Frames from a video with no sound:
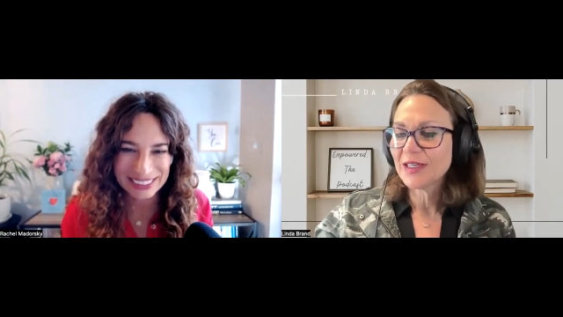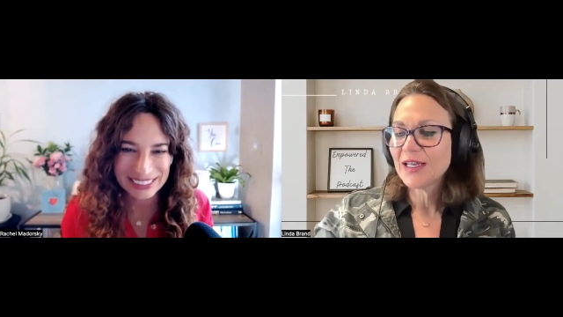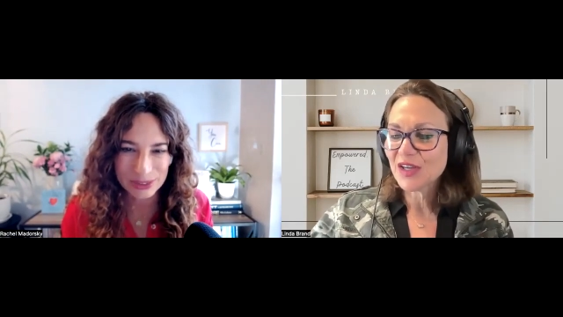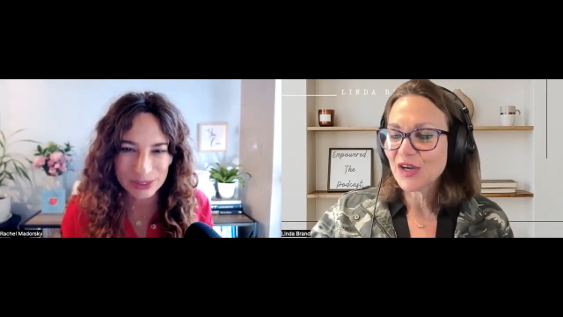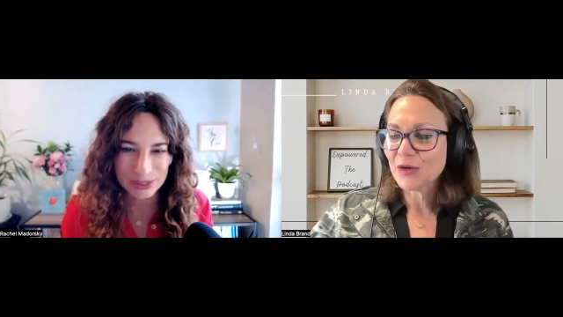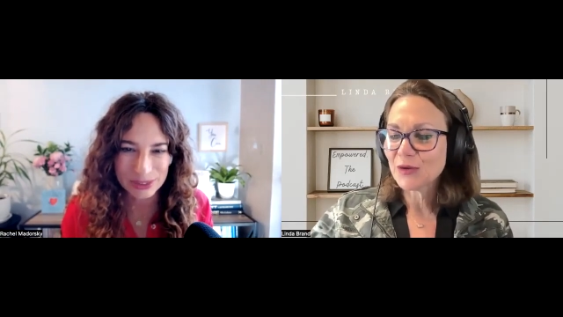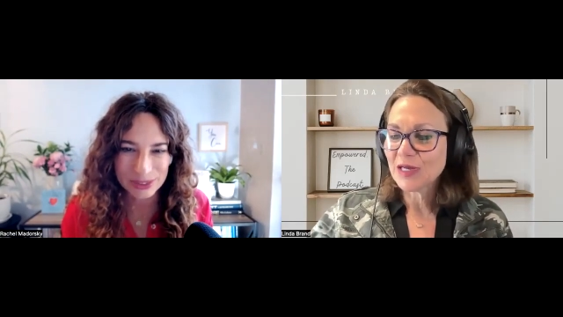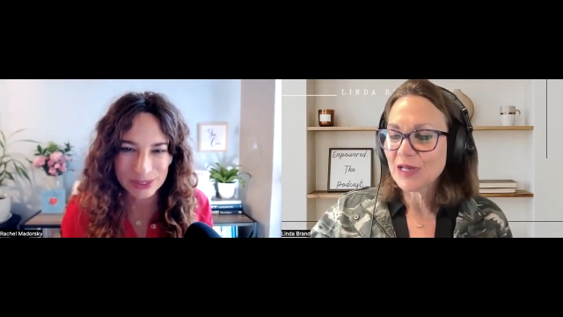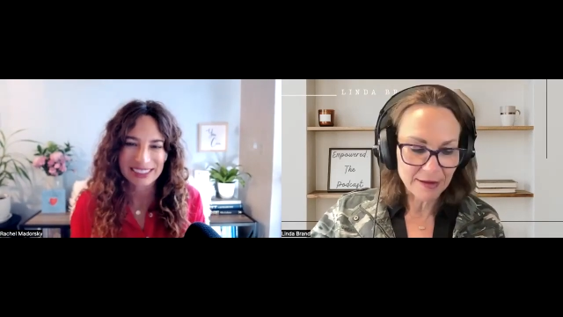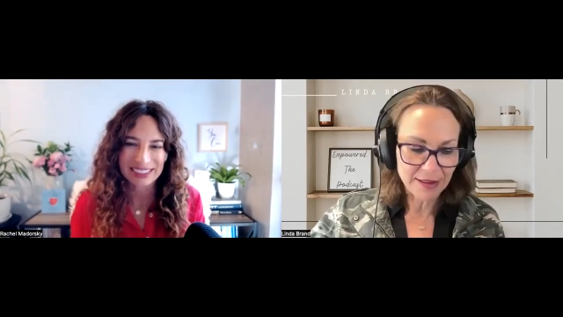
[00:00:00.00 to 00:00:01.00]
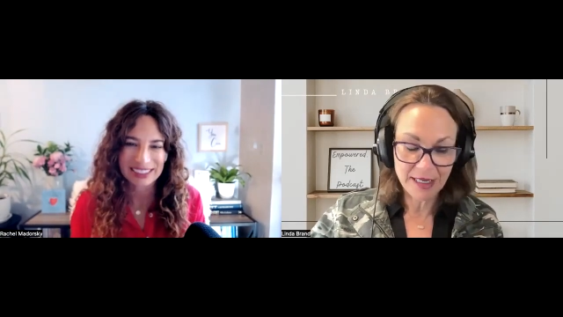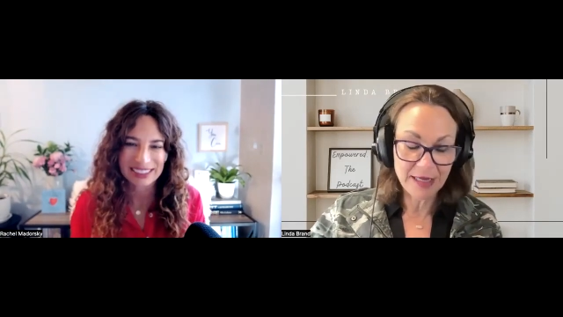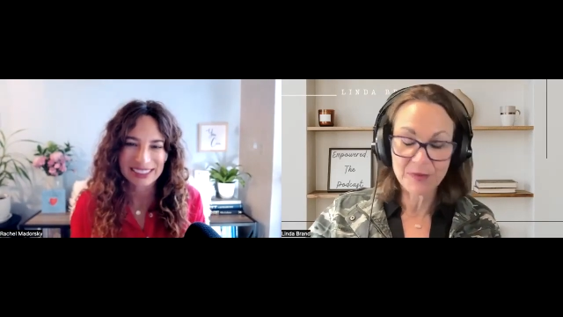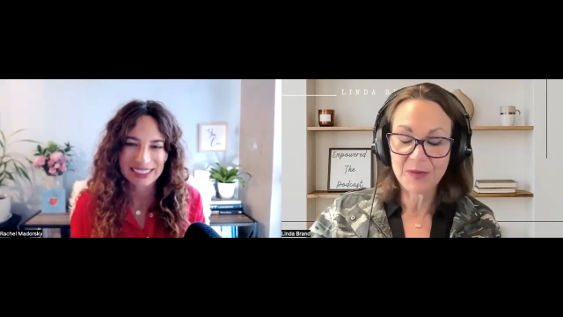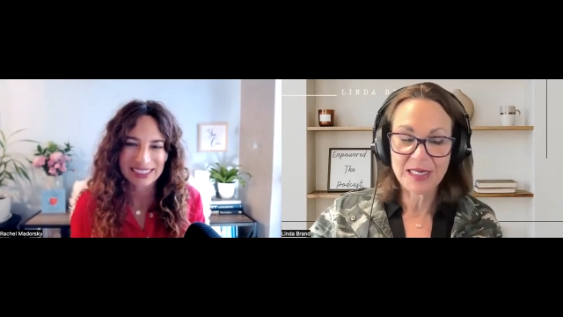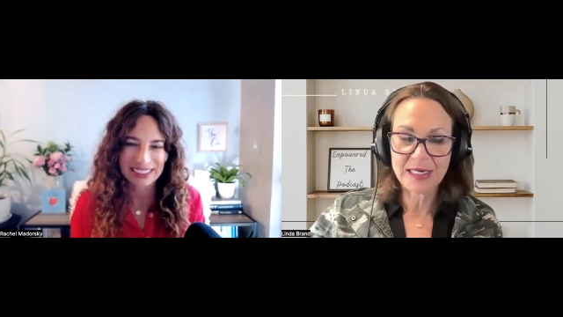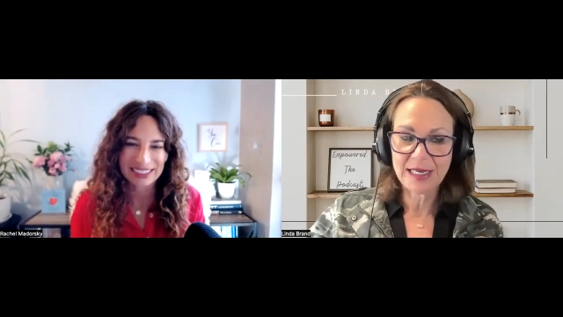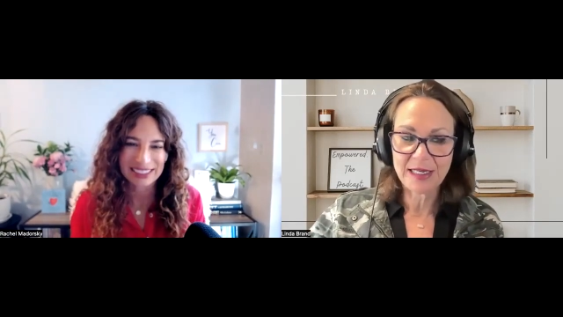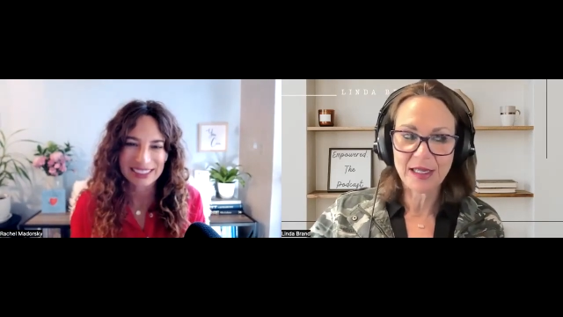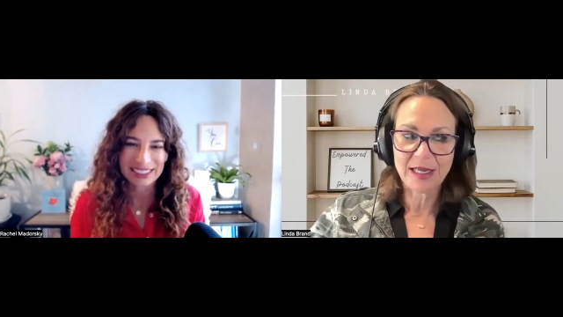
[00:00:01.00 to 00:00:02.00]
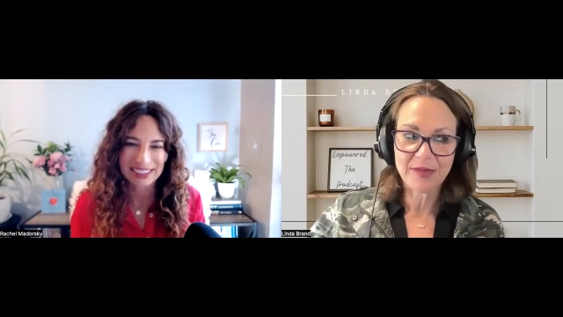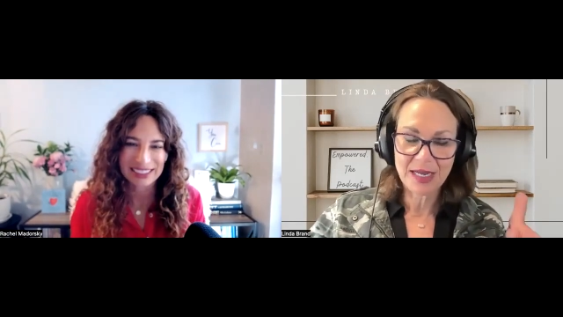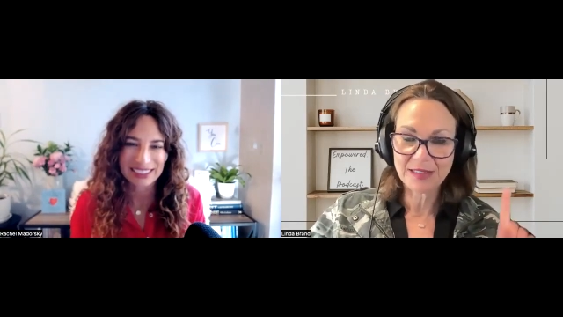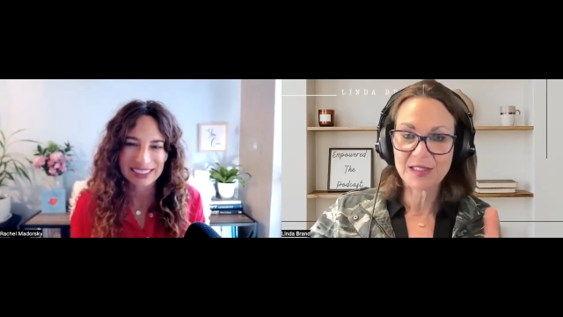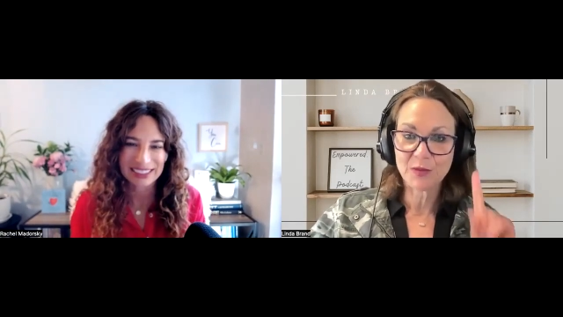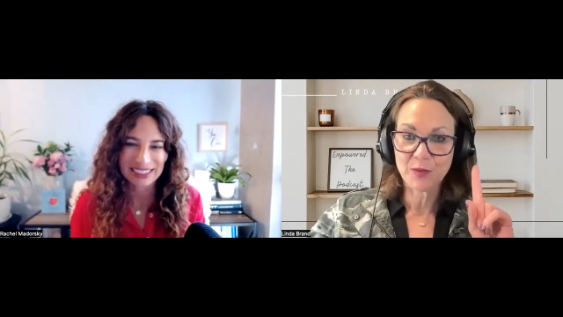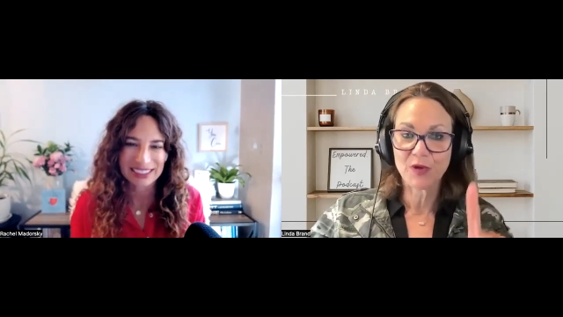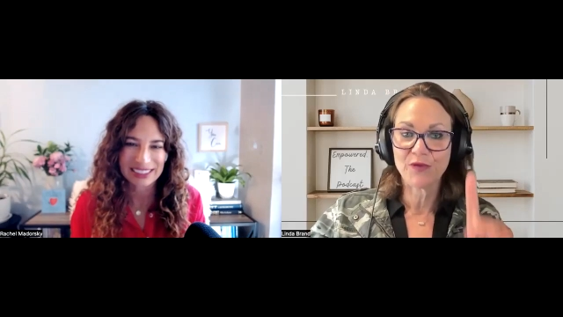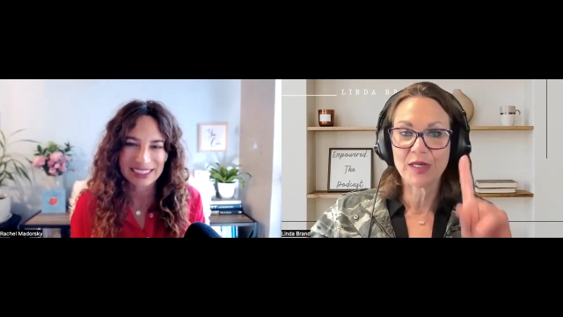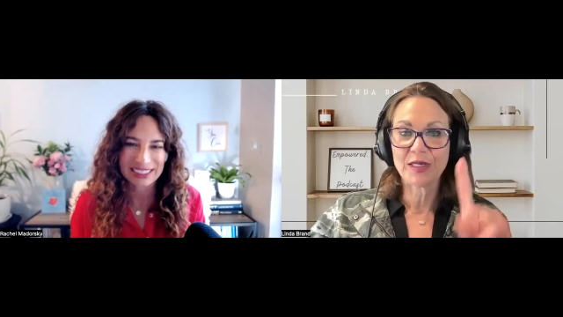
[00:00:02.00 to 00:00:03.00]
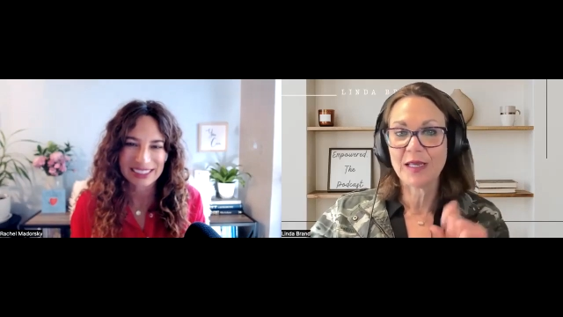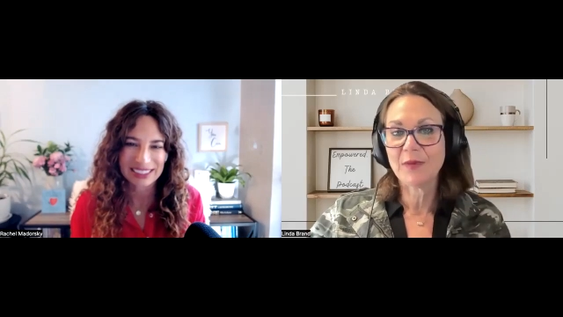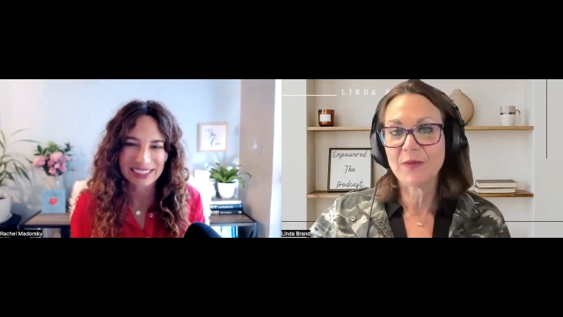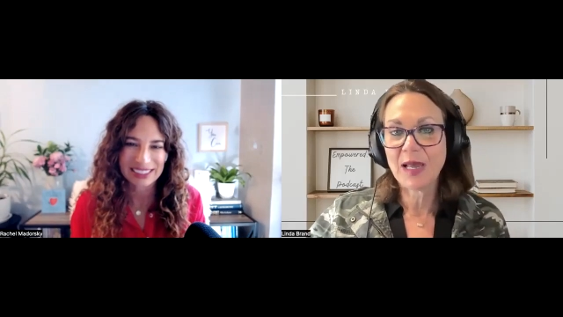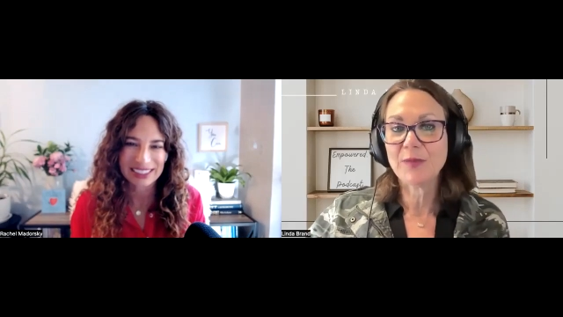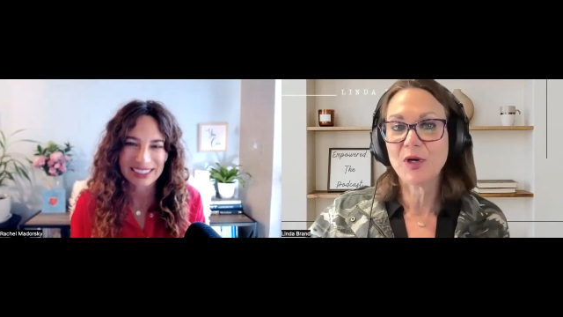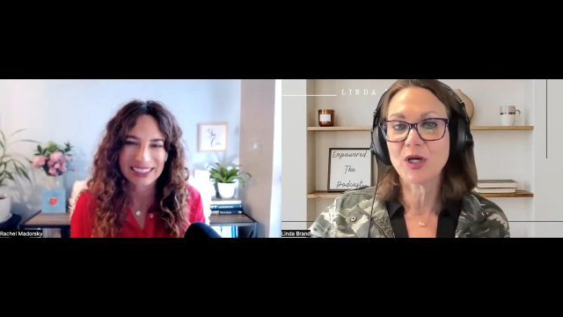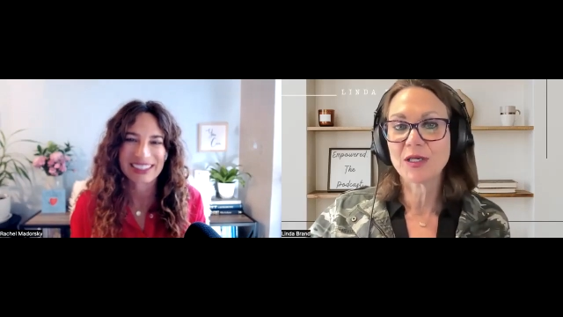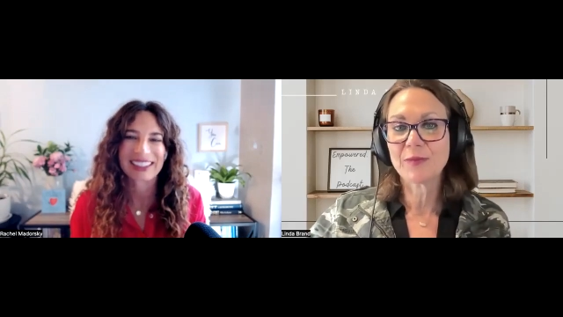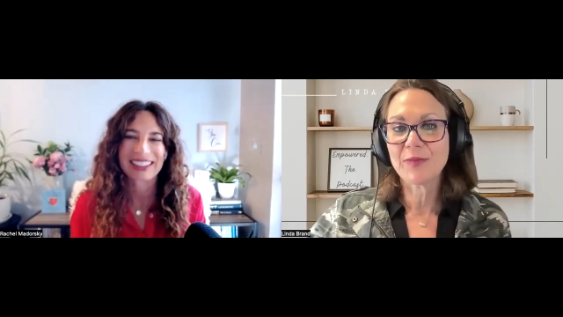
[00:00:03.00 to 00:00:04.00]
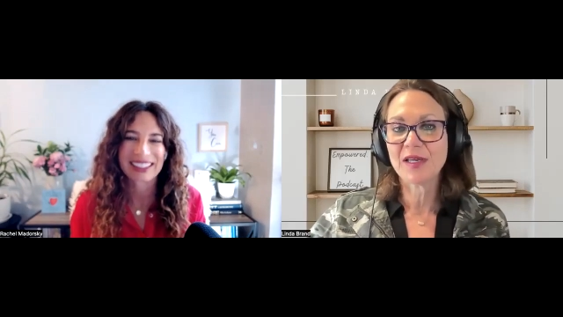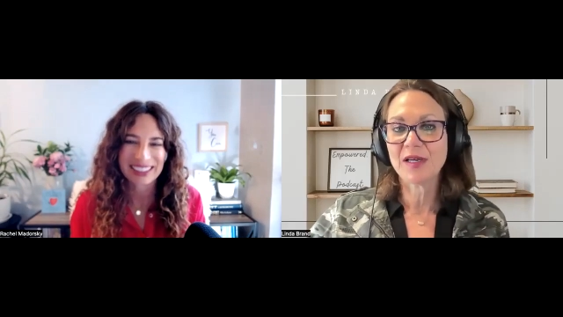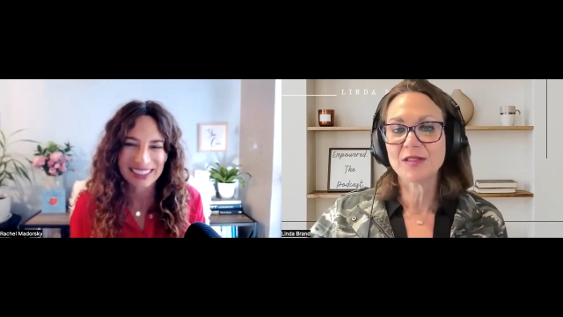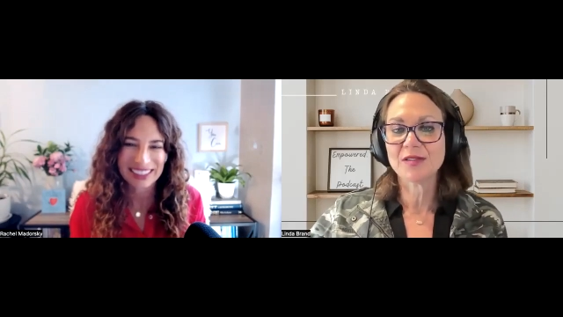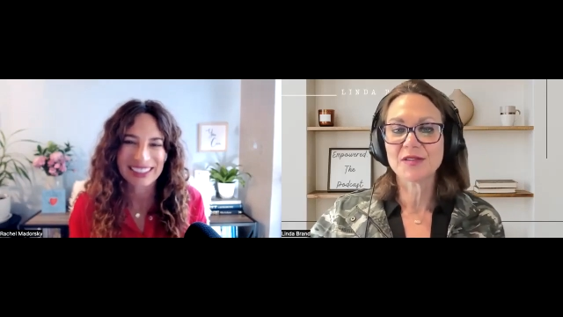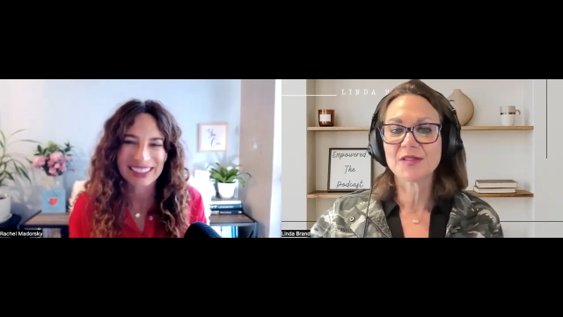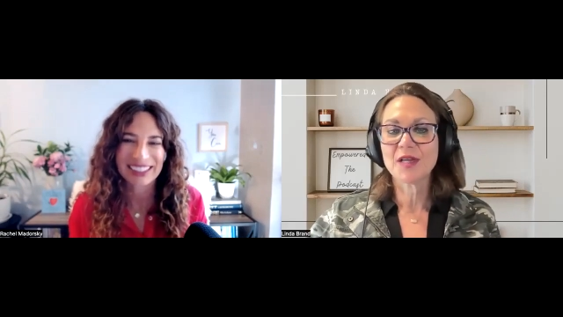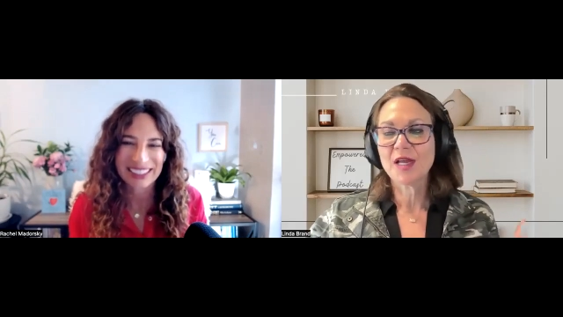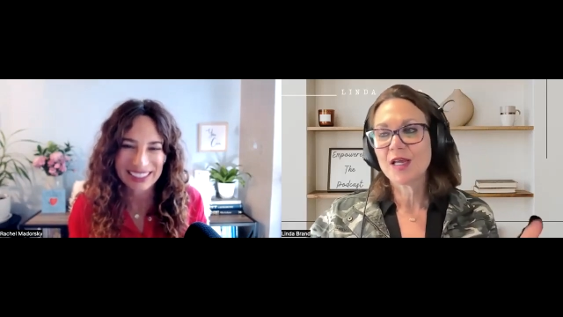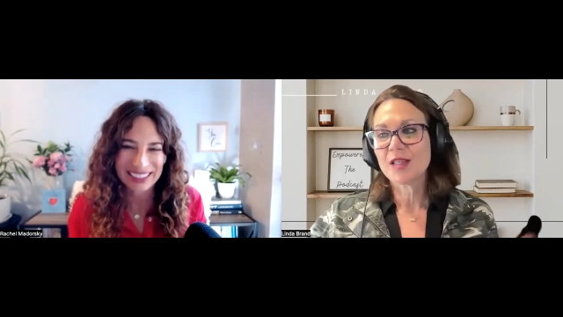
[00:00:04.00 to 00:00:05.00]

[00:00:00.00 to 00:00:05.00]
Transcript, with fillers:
Speaker 1: So, and it came to me today like that's the perfect name of my book because